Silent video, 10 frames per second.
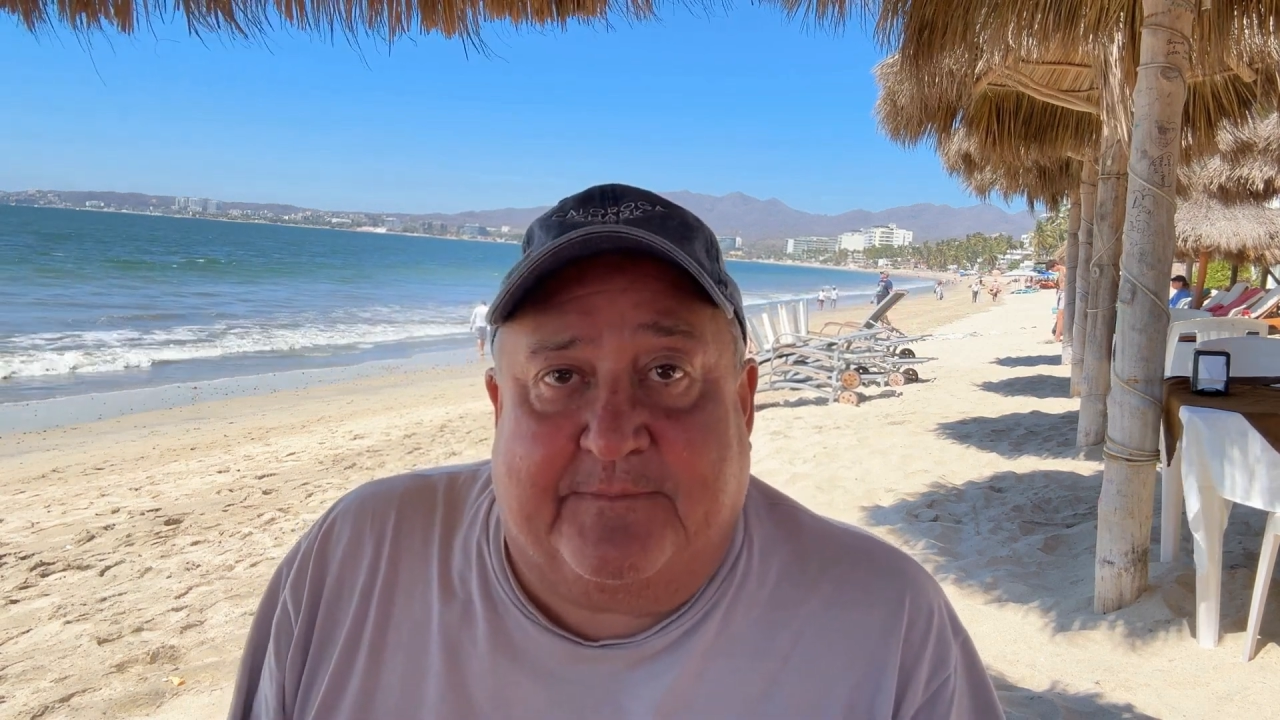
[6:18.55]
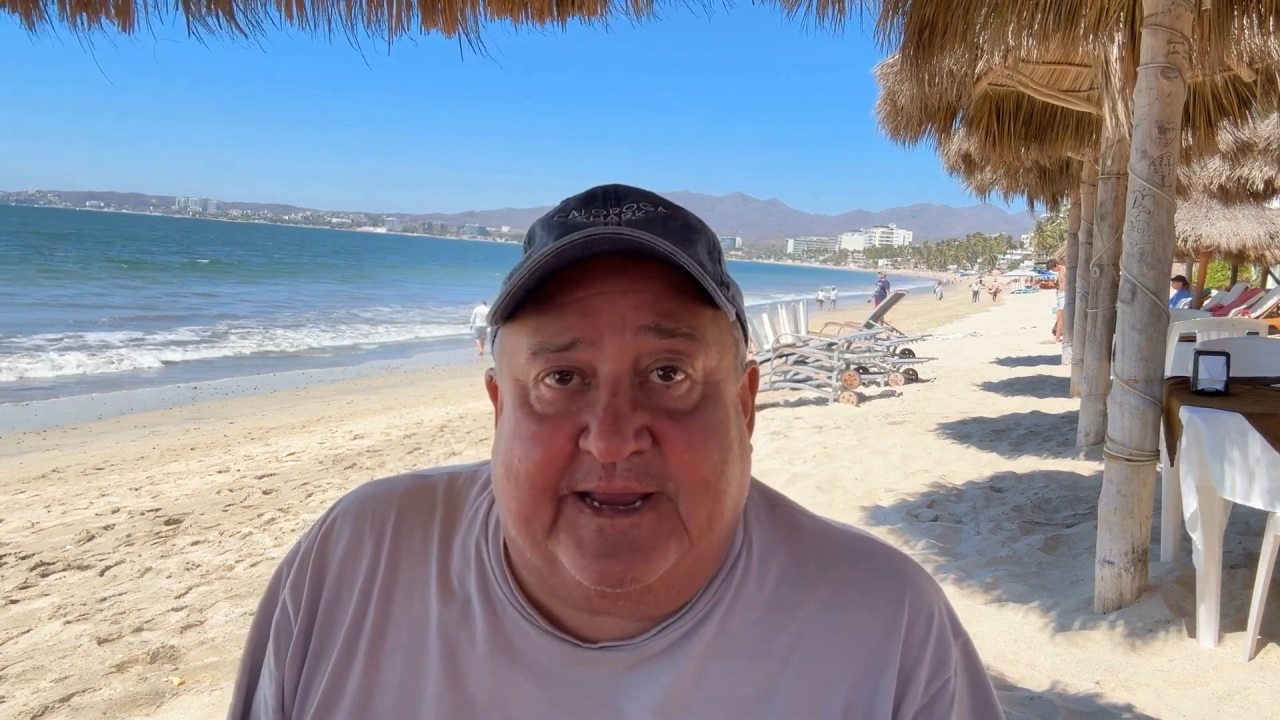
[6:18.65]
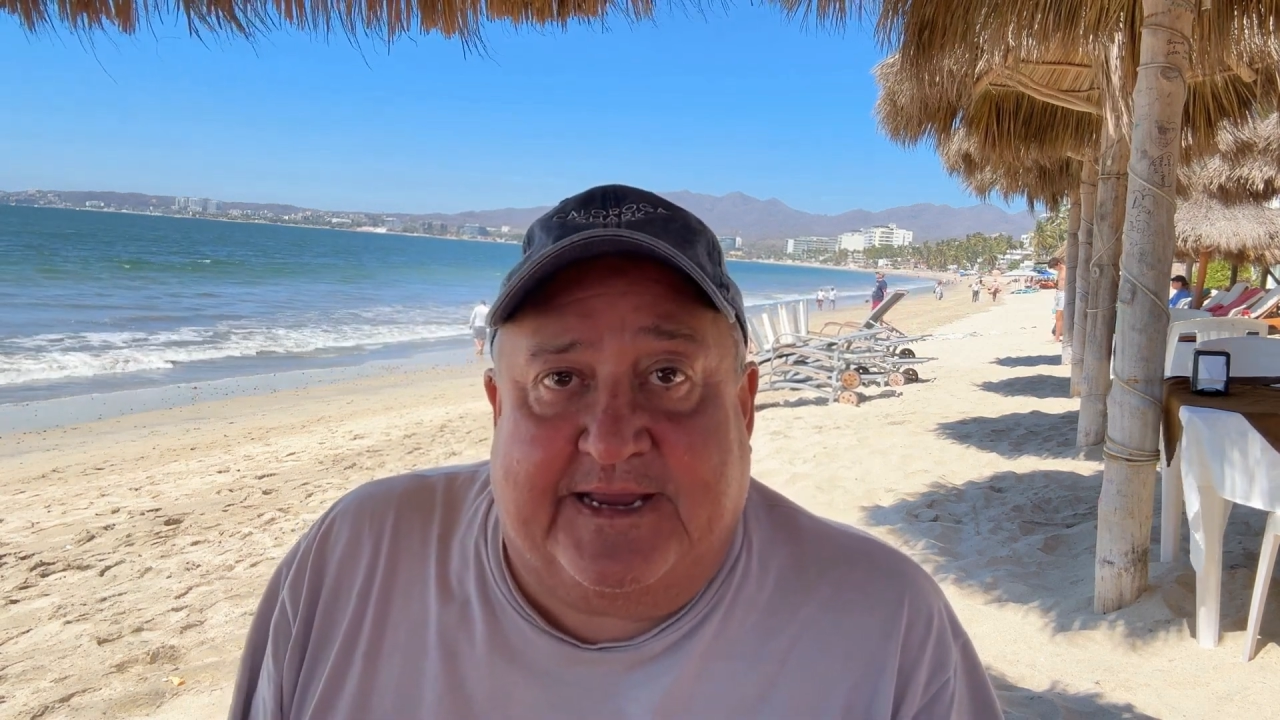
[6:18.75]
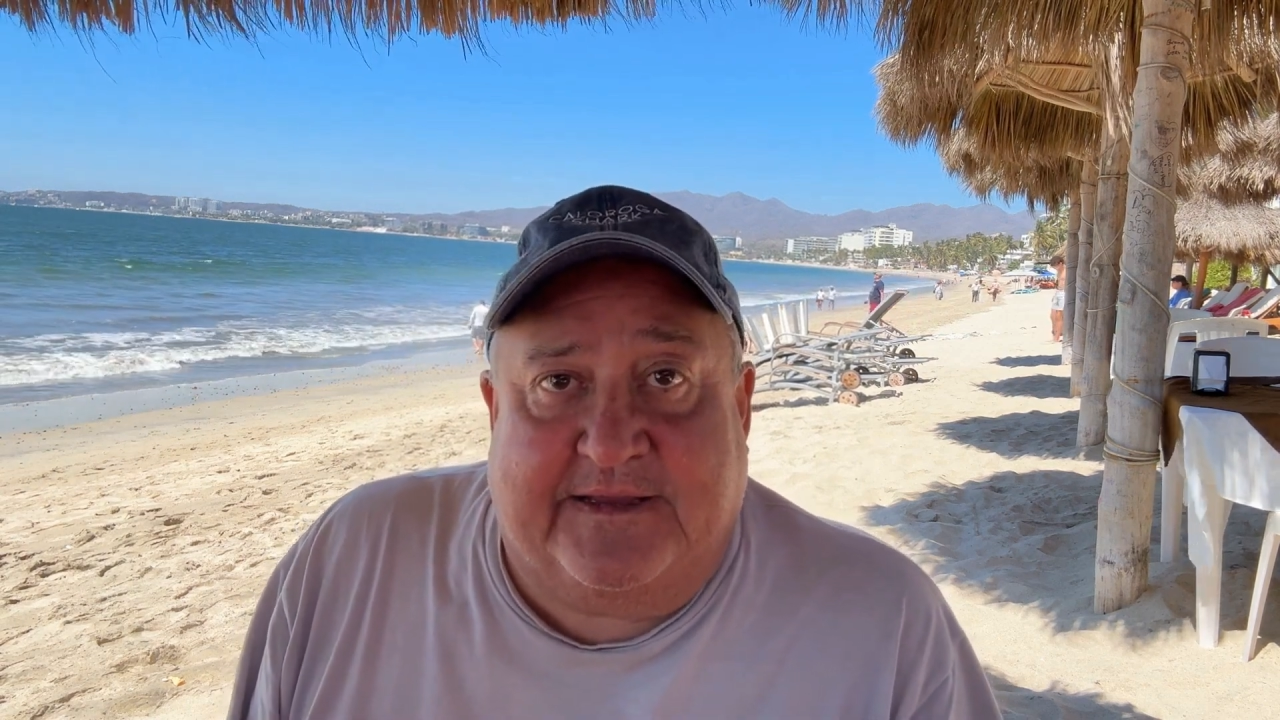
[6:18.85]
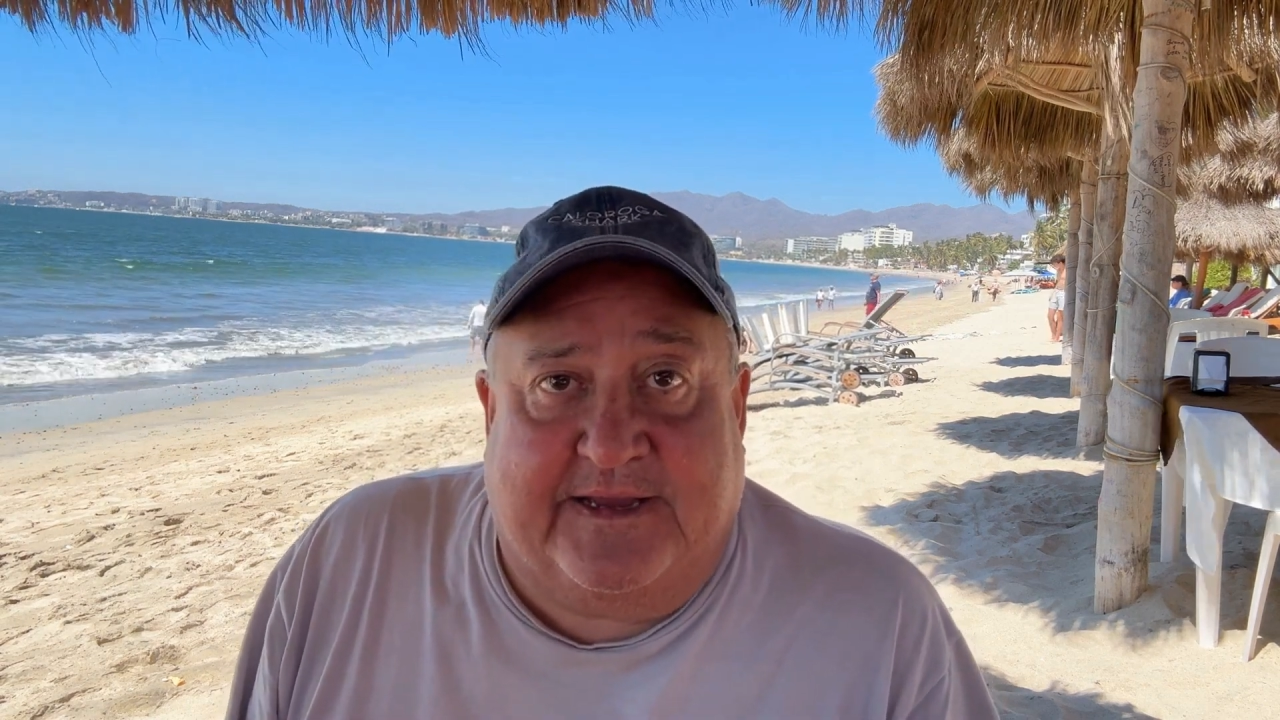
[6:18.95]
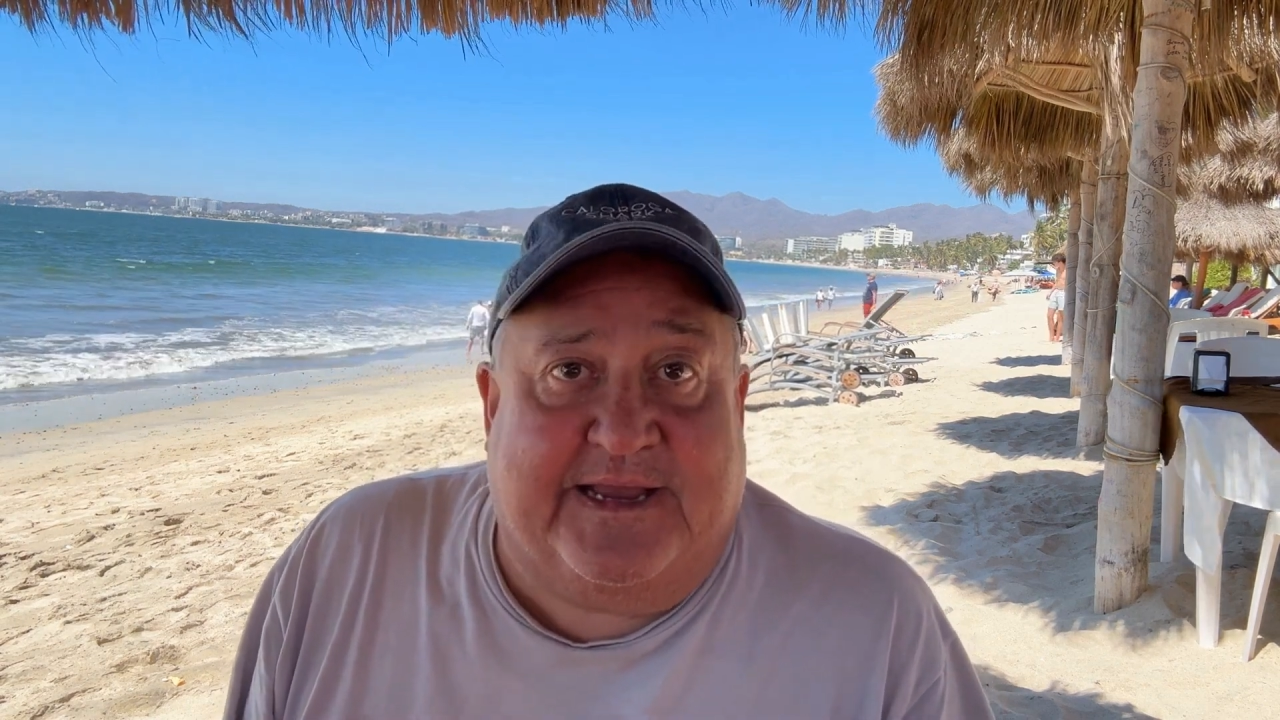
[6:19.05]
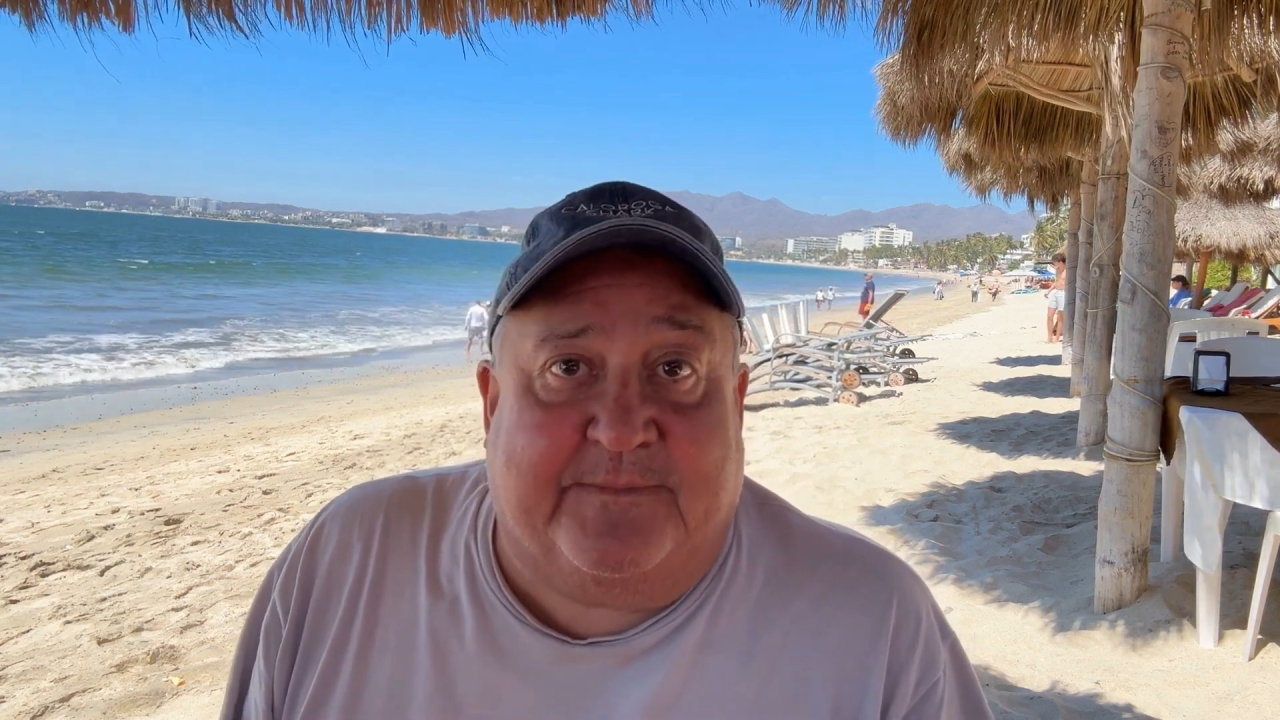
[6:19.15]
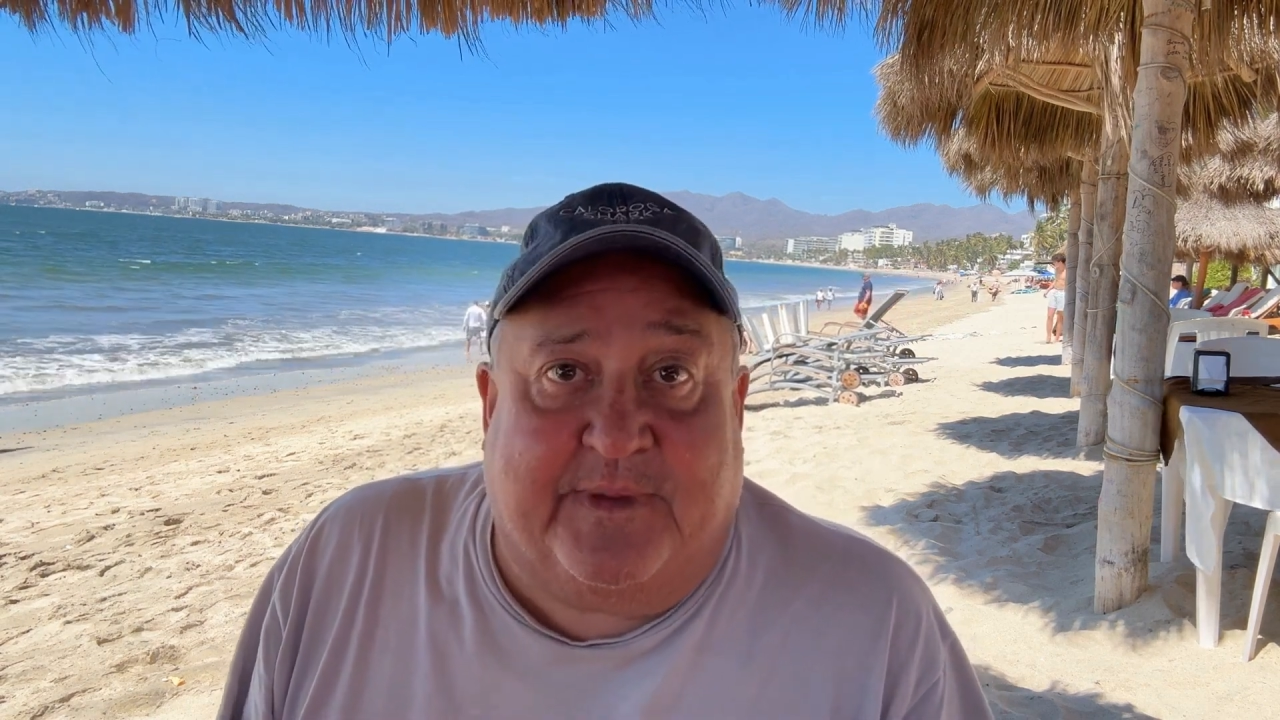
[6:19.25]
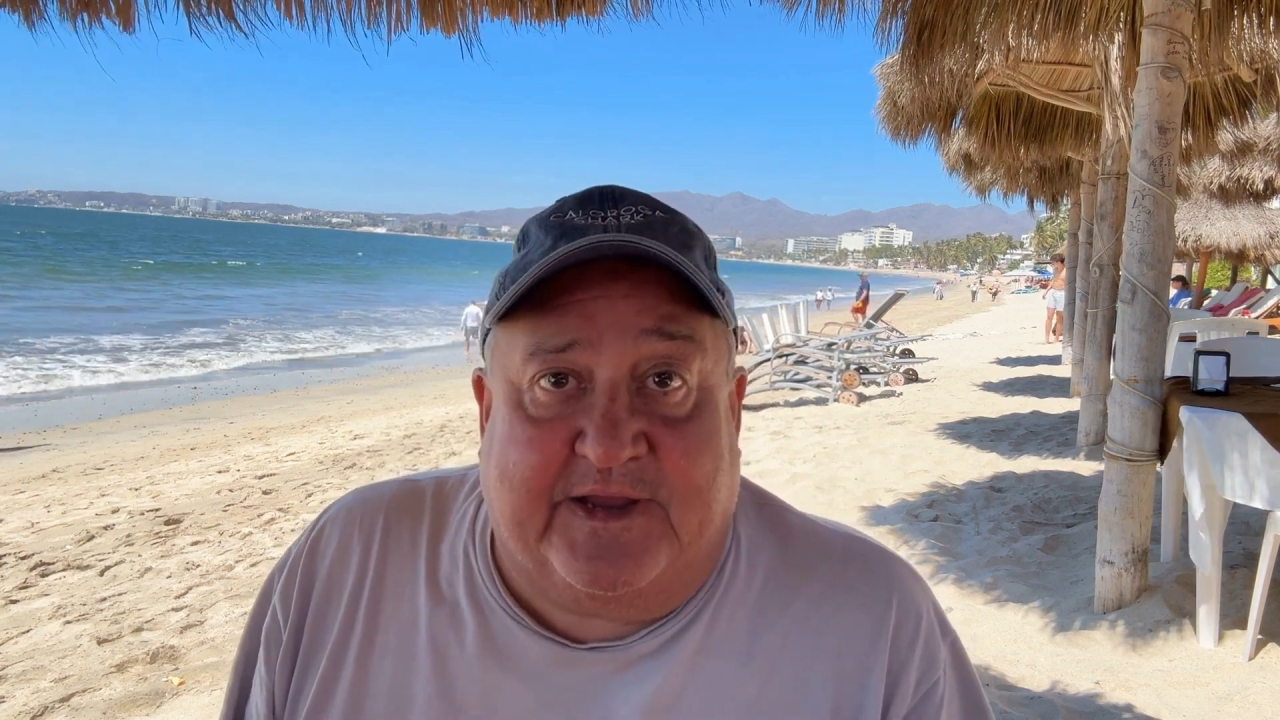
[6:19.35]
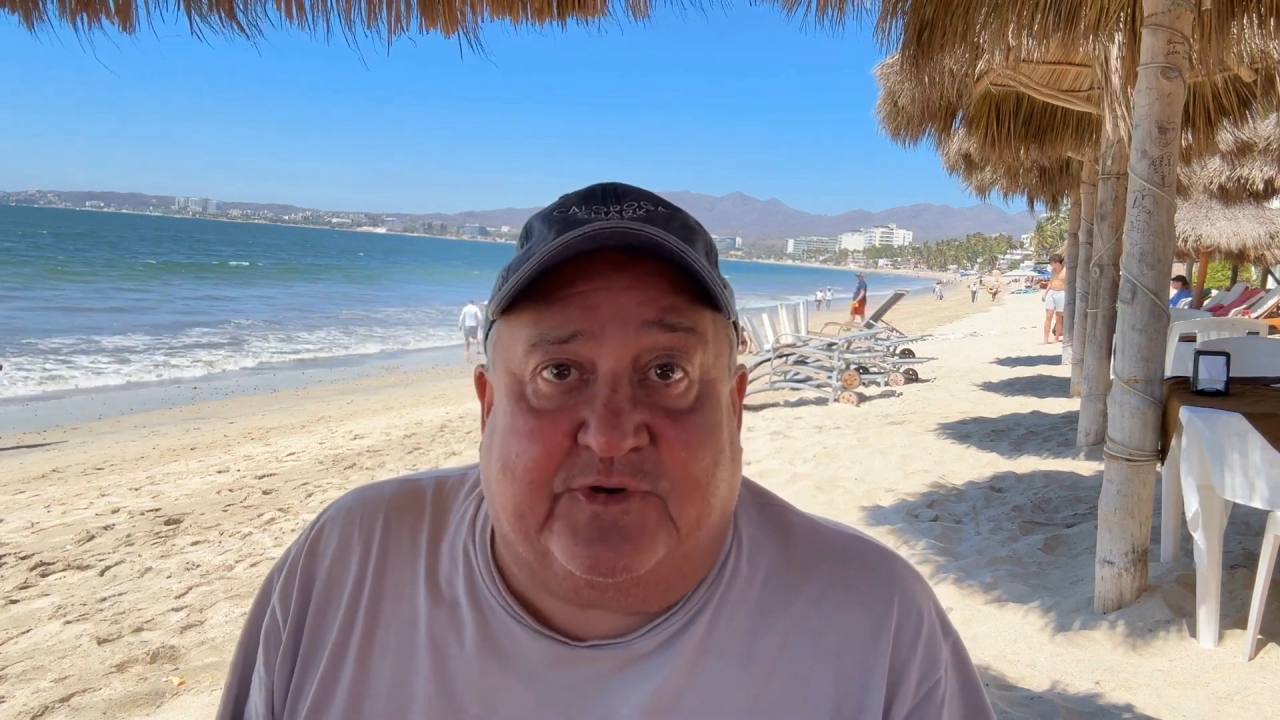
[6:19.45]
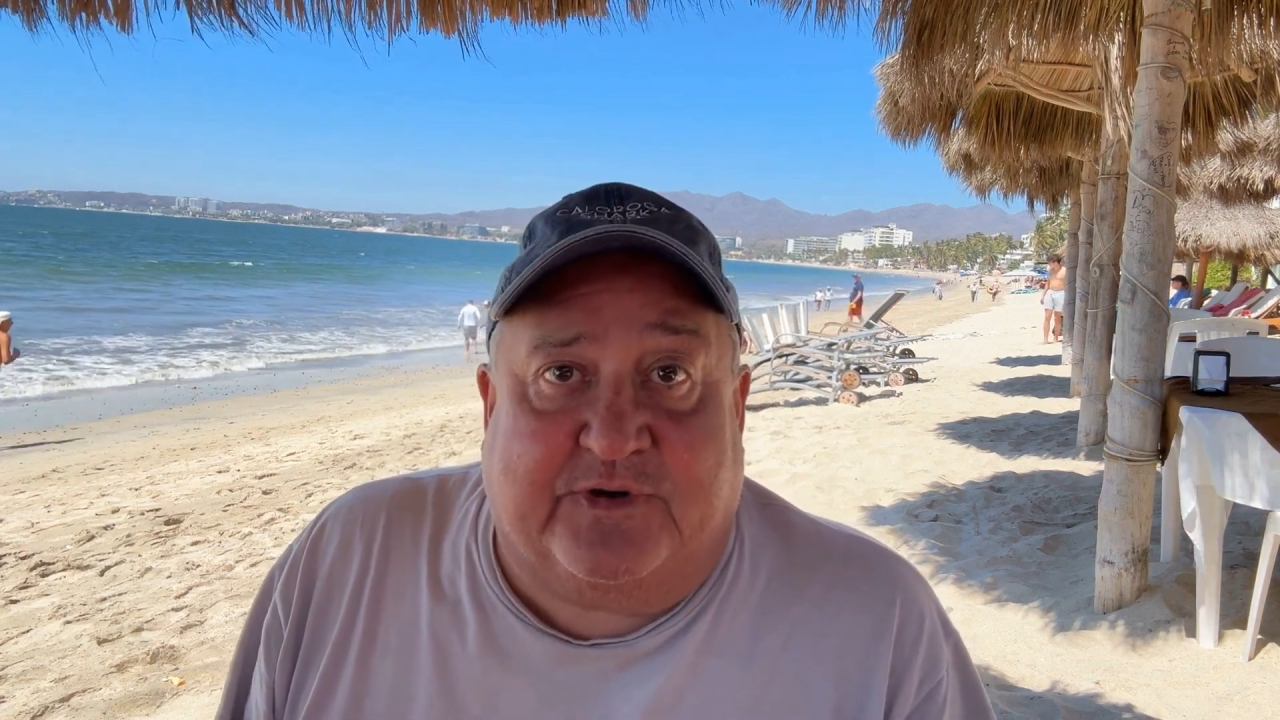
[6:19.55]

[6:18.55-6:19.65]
making ladybug